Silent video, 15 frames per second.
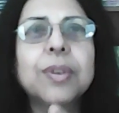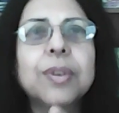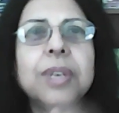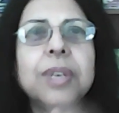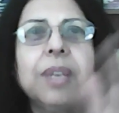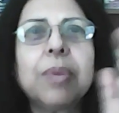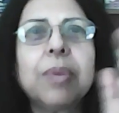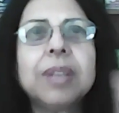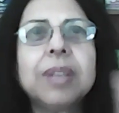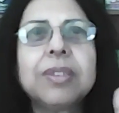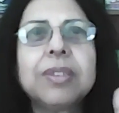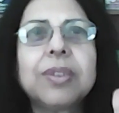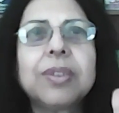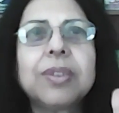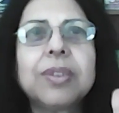only one
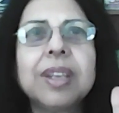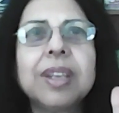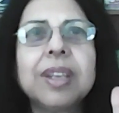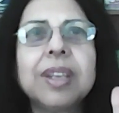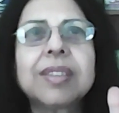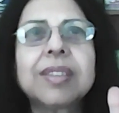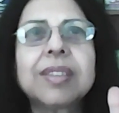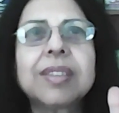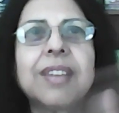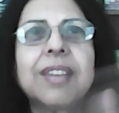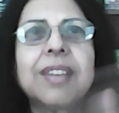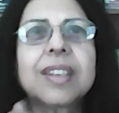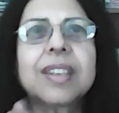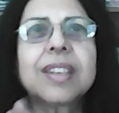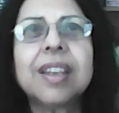story is
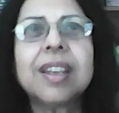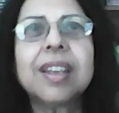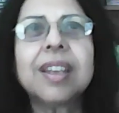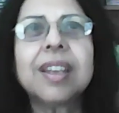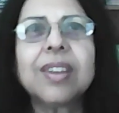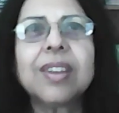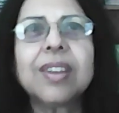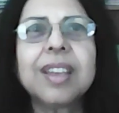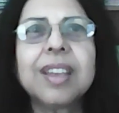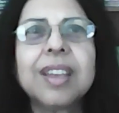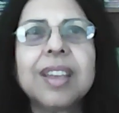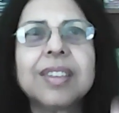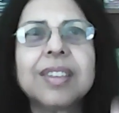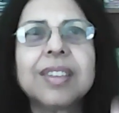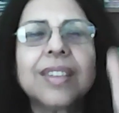correct and not the
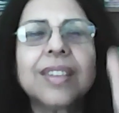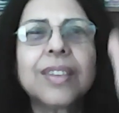others.